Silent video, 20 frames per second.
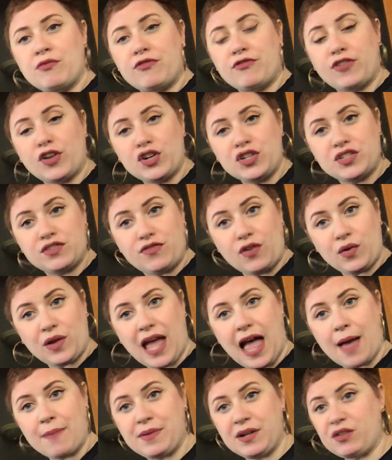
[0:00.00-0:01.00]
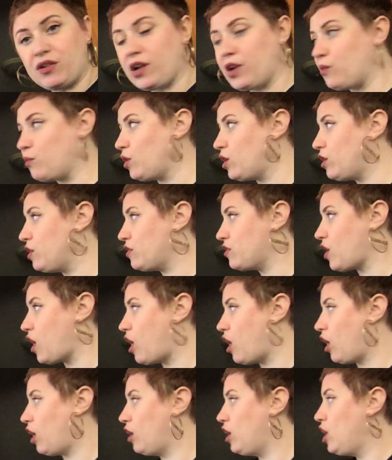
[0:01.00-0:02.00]
first vocabulary words
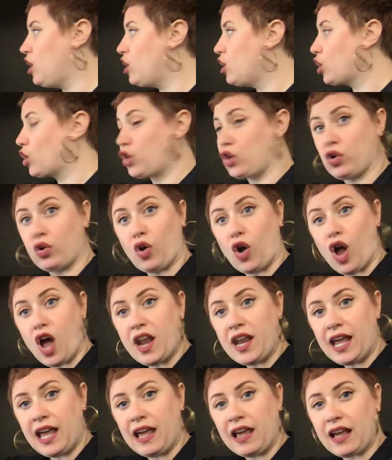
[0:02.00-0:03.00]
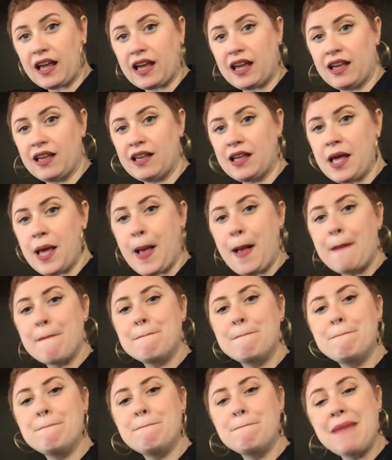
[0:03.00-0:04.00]
are chronic,
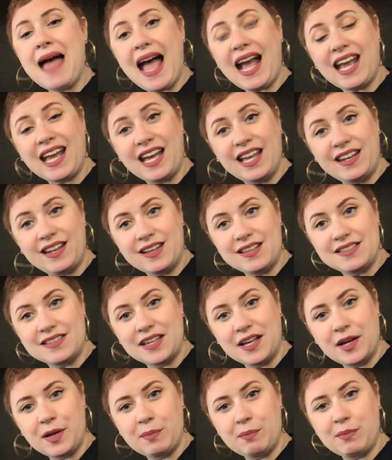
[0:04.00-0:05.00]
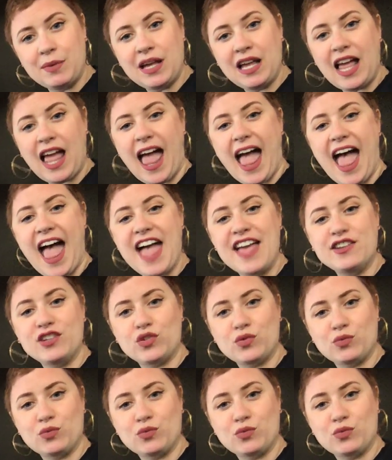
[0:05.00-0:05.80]
mechanism, and